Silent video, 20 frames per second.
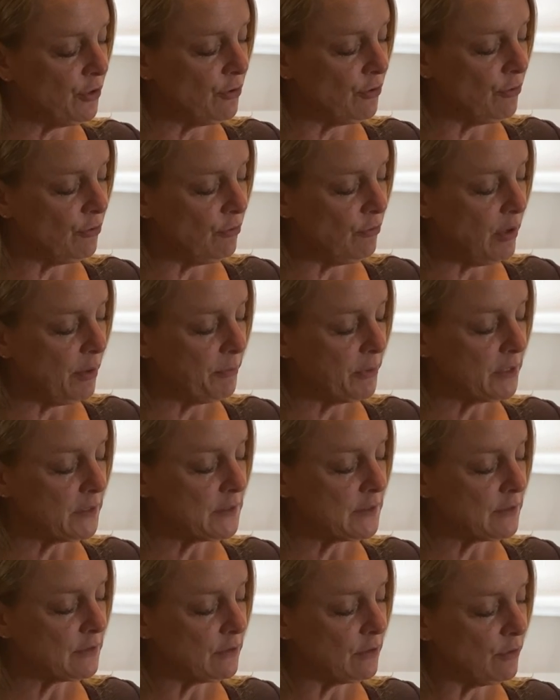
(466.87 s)
I'm going to
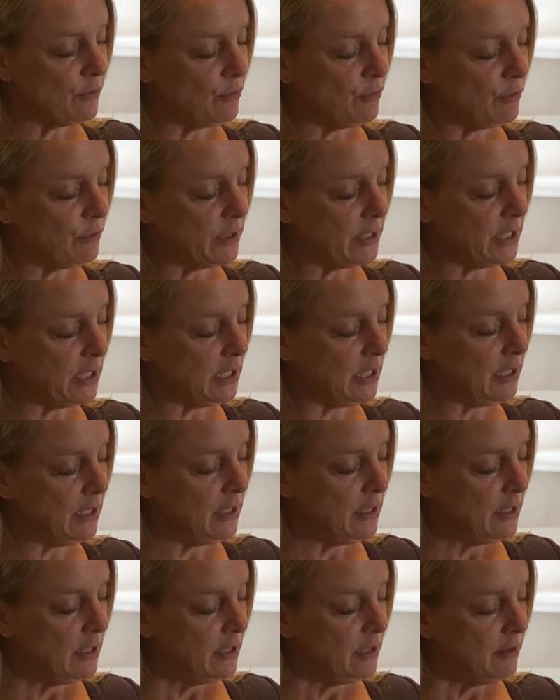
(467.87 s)
slowly
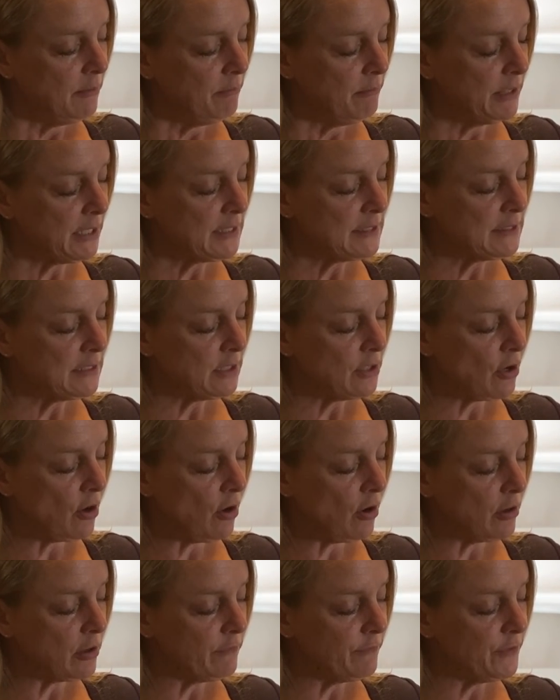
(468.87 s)
mix in
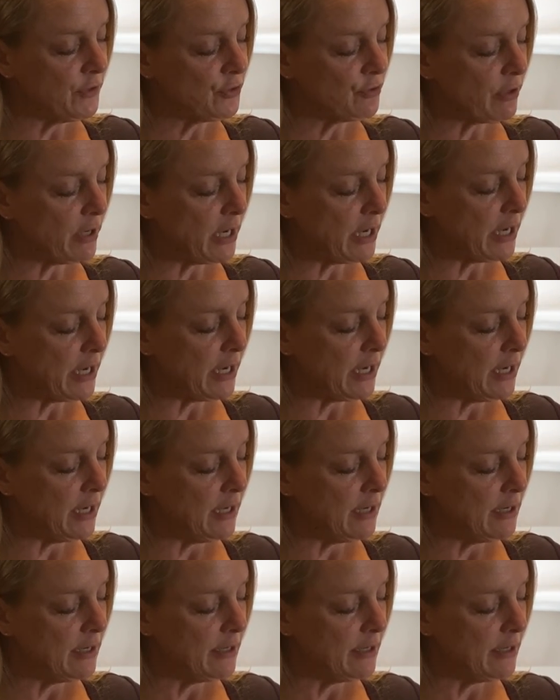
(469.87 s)
all of the dry.